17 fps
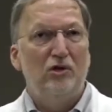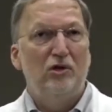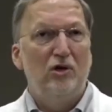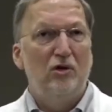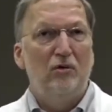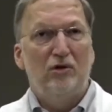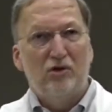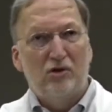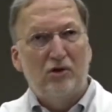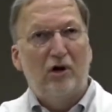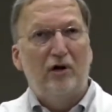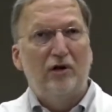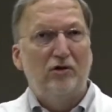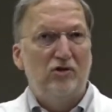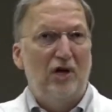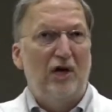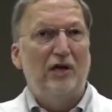to do in
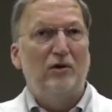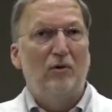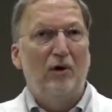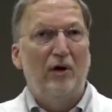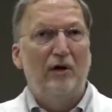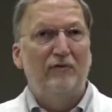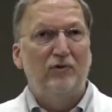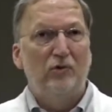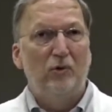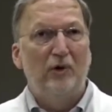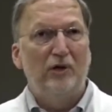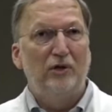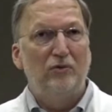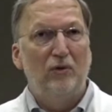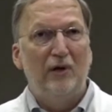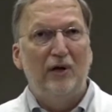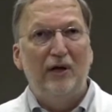starting January of
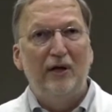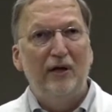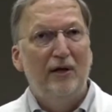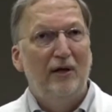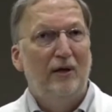2020?